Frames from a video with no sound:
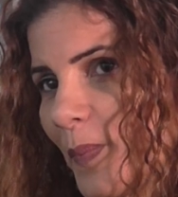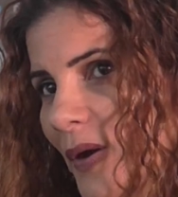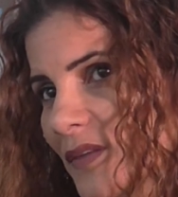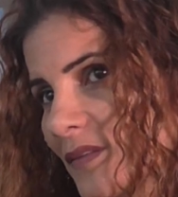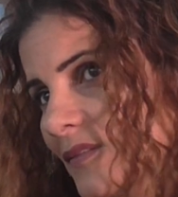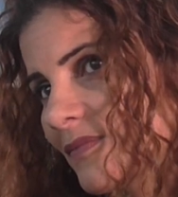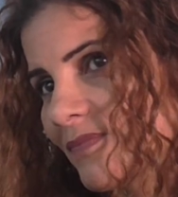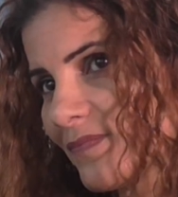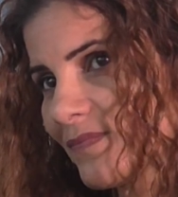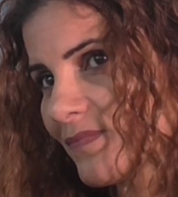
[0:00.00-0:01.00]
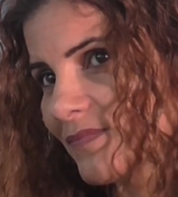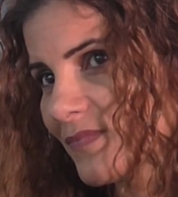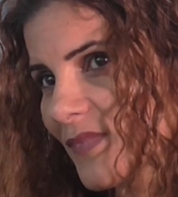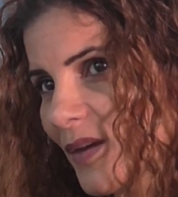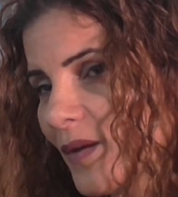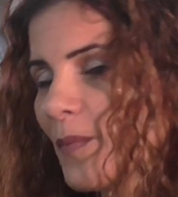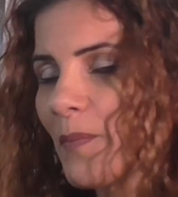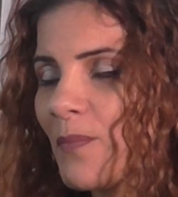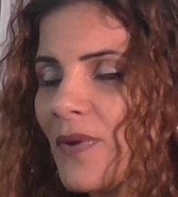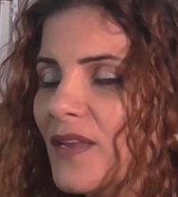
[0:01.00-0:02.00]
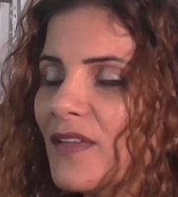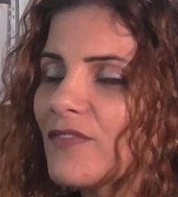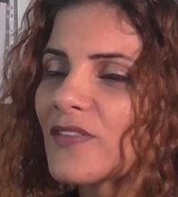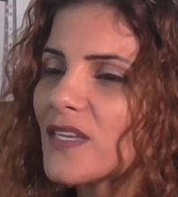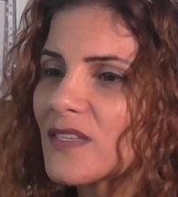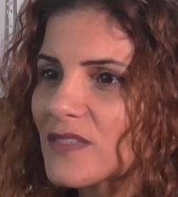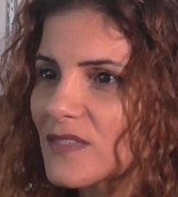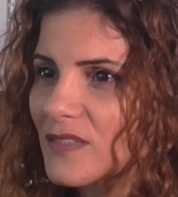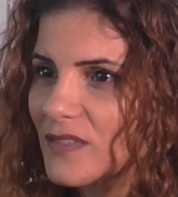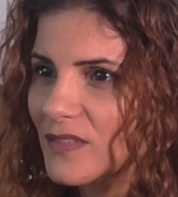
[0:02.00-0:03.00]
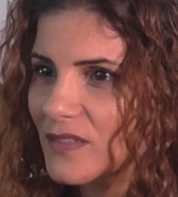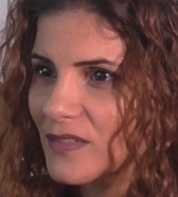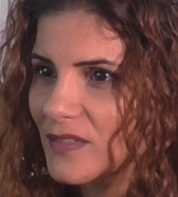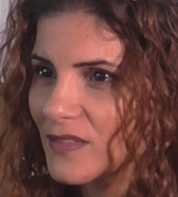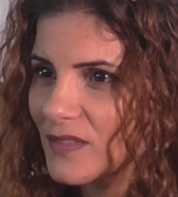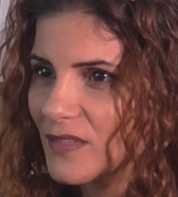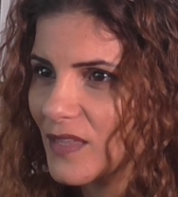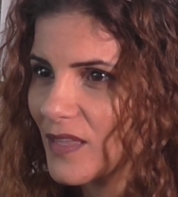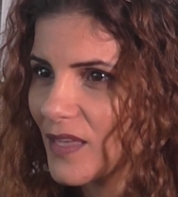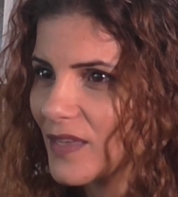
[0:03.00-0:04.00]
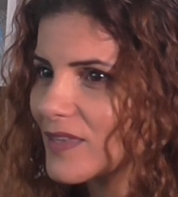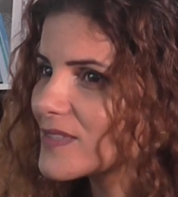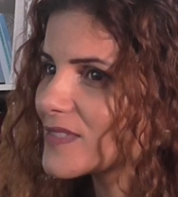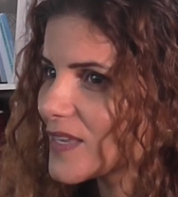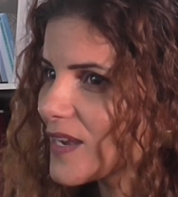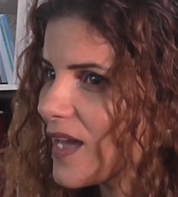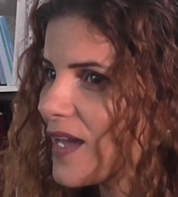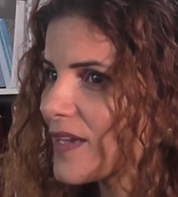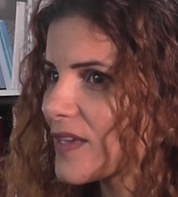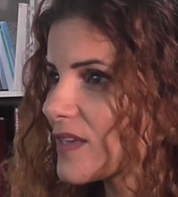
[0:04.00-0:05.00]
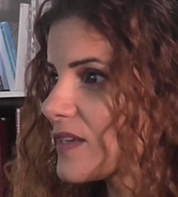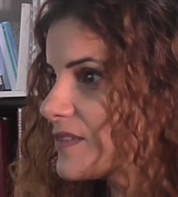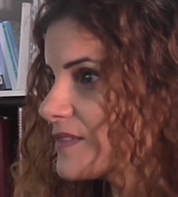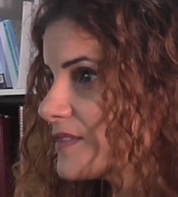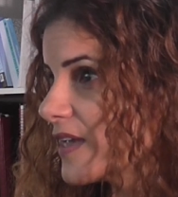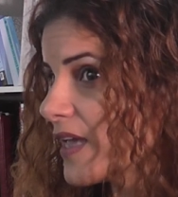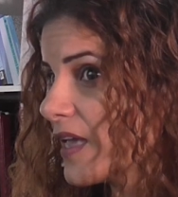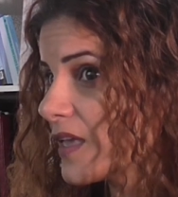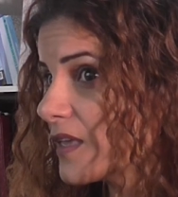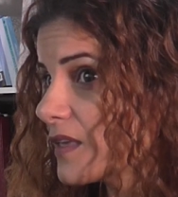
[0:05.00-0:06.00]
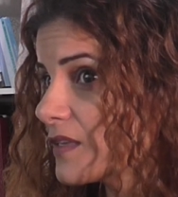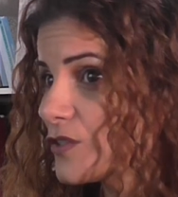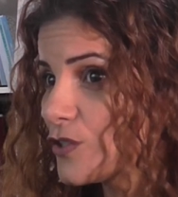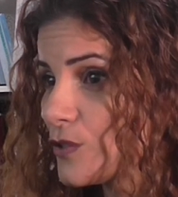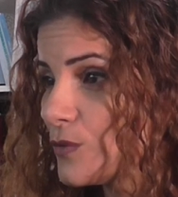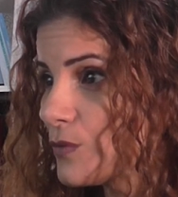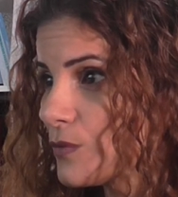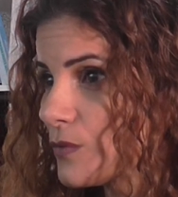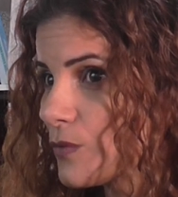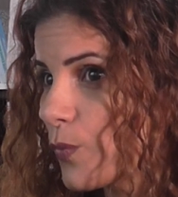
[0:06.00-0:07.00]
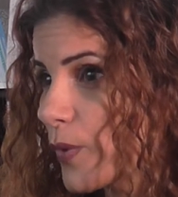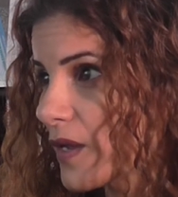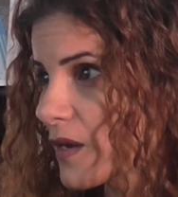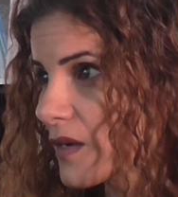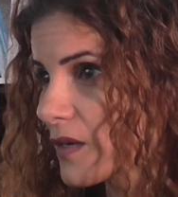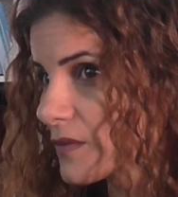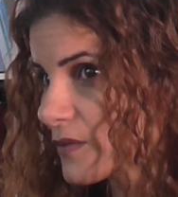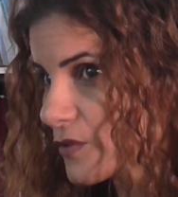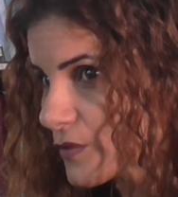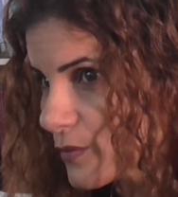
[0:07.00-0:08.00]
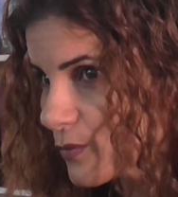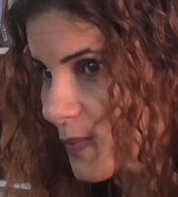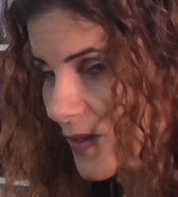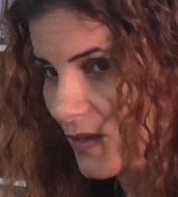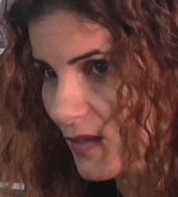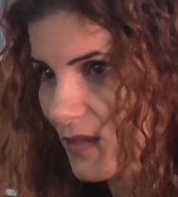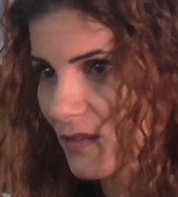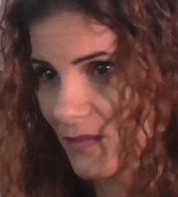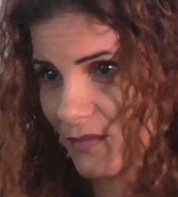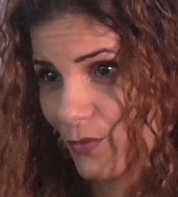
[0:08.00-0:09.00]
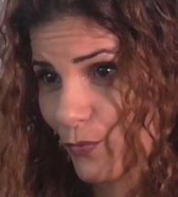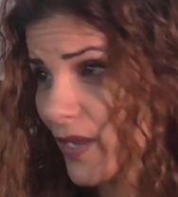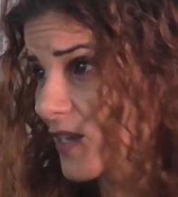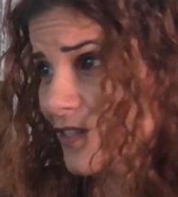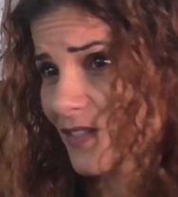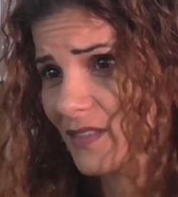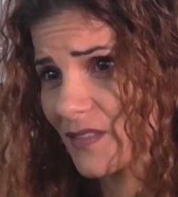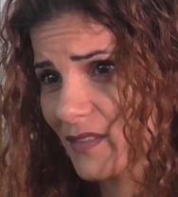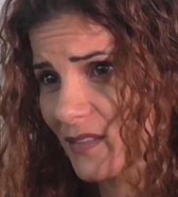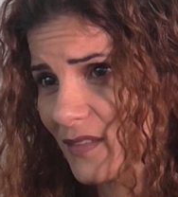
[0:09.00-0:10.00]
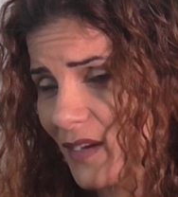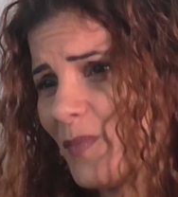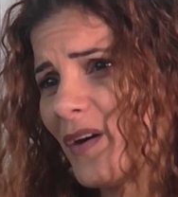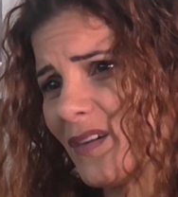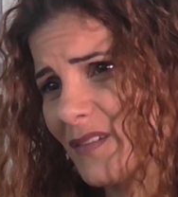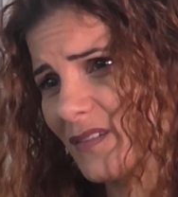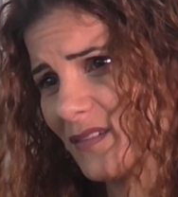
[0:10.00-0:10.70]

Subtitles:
But believe kids. Kids can lie day, 2, week, 2, but 3 years? Come on.